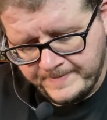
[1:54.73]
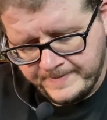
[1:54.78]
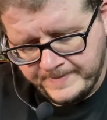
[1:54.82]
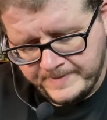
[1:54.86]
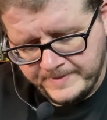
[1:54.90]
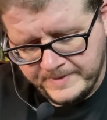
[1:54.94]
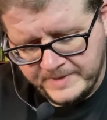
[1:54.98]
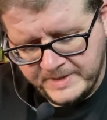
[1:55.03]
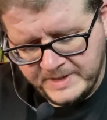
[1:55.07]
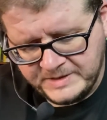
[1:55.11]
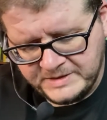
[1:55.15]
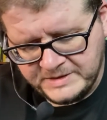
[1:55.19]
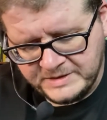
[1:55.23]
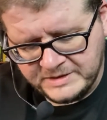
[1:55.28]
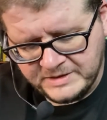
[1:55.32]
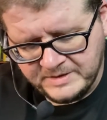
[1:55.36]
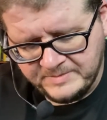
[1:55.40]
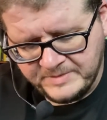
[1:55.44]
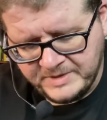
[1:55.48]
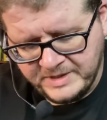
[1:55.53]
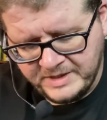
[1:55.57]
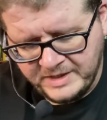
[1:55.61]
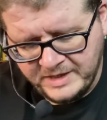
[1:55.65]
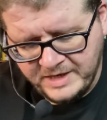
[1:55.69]
this is
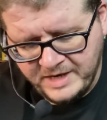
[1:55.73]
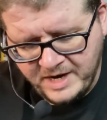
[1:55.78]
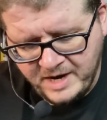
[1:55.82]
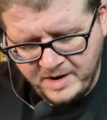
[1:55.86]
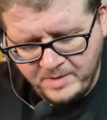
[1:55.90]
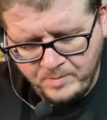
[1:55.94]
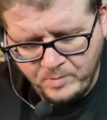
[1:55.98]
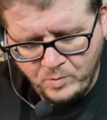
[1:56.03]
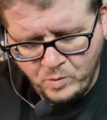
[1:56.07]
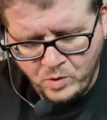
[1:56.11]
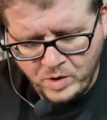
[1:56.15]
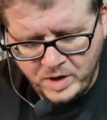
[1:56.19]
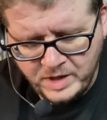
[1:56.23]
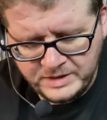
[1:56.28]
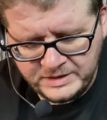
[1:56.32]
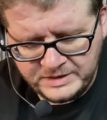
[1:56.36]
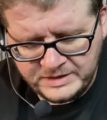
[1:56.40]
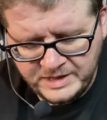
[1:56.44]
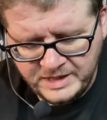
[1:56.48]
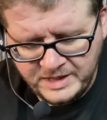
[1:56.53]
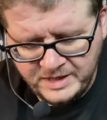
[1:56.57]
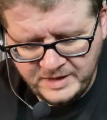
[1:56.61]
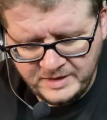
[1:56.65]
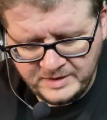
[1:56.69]
something that I want
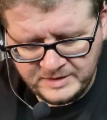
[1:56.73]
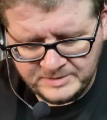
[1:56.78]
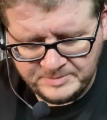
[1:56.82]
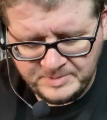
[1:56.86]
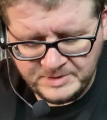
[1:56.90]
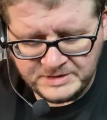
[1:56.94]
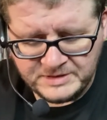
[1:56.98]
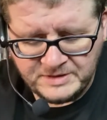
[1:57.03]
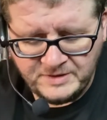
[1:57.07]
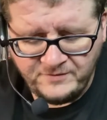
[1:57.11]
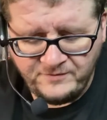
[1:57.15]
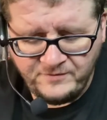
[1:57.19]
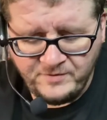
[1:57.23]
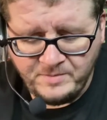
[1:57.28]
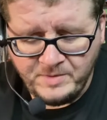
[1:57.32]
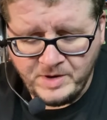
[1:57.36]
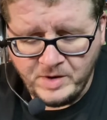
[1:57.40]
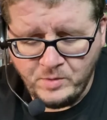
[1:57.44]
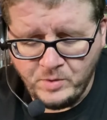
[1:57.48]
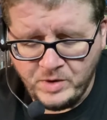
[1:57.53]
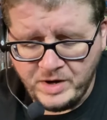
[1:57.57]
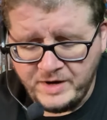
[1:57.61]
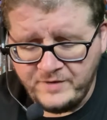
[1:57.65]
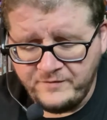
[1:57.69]
to get, especially for my
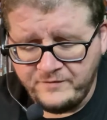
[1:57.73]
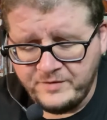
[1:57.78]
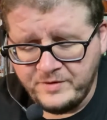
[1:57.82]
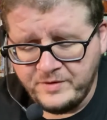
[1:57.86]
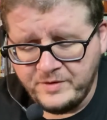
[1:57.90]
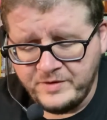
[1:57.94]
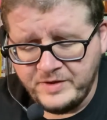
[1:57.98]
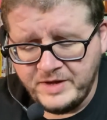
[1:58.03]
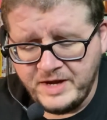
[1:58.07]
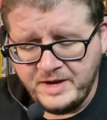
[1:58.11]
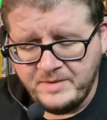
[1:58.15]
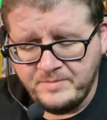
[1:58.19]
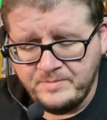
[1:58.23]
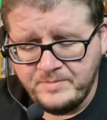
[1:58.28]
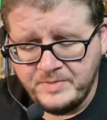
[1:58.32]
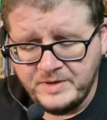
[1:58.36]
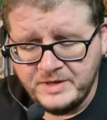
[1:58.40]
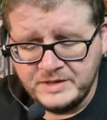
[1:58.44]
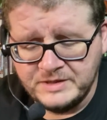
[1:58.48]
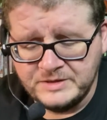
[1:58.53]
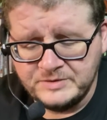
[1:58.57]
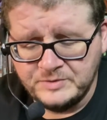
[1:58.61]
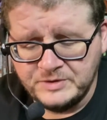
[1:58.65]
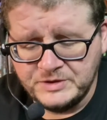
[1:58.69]
wife and all that,
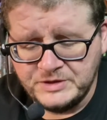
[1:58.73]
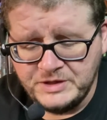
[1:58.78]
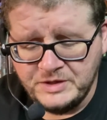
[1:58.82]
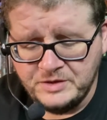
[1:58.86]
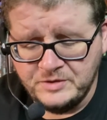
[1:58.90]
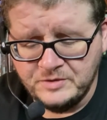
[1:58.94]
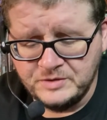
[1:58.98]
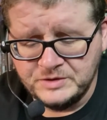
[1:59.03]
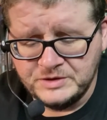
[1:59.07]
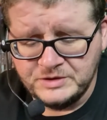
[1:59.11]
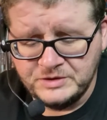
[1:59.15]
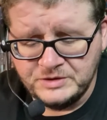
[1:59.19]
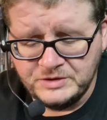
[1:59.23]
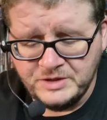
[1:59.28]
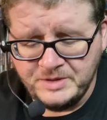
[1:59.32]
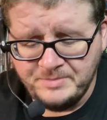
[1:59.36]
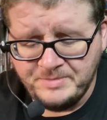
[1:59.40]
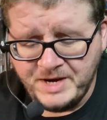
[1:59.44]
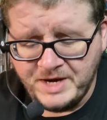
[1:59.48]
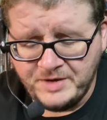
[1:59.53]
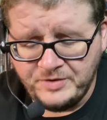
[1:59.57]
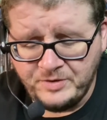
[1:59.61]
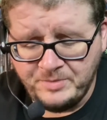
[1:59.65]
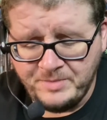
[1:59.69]
because when she goes into the
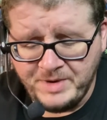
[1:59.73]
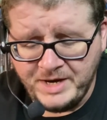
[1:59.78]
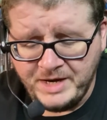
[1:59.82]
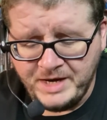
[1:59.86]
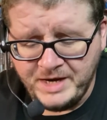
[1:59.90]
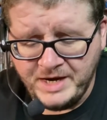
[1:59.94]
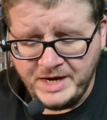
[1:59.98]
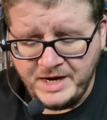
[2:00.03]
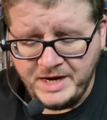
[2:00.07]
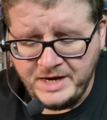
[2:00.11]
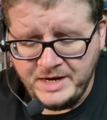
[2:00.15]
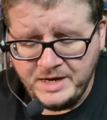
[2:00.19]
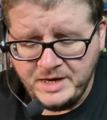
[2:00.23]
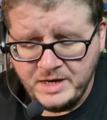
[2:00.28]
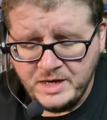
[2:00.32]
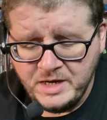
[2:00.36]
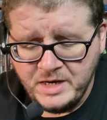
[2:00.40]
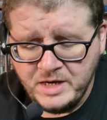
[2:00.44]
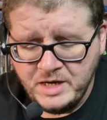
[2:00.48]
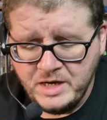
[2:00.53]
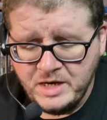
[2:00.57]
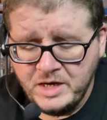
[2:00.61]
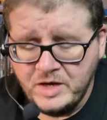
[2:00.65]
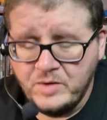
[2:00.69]
bathroom at night,
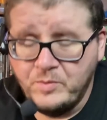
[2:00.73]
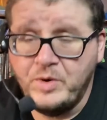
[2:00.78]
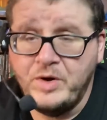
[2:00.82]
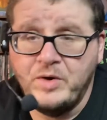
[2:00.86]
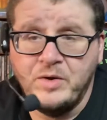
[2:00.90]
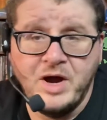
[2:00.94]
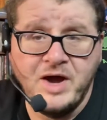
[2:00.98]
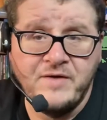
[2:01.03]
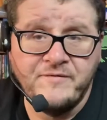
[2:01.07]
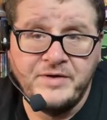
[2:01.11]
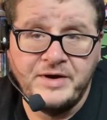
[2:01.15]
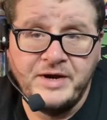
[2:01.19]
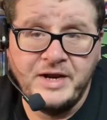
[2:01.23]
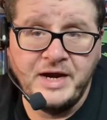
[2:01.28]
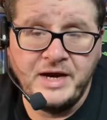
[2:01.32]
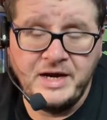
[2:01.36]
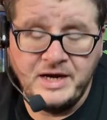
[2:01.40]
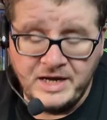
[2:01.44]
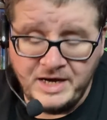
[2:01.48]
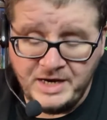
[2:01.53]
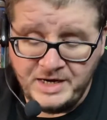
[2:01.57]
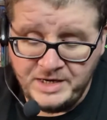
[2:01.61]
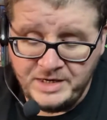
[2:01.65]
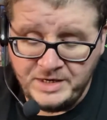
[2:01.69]
we don't have a
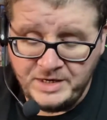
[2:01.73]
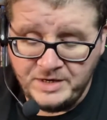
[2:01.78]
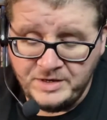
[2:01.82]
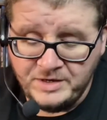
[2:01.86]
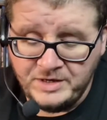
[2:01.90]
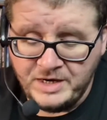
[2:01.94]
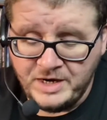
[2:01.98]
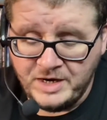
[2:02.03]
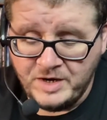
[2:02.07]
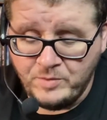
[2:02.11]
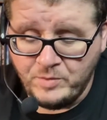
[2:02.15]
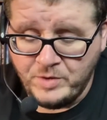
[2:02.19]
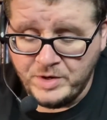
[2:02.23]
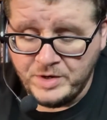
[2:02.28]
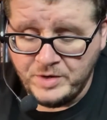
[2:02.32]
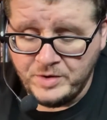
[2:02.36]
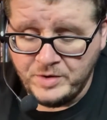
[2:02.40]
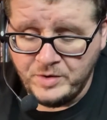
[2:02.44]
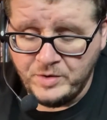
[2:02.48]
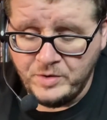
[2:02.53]
nightlight in there, and I don't want her to go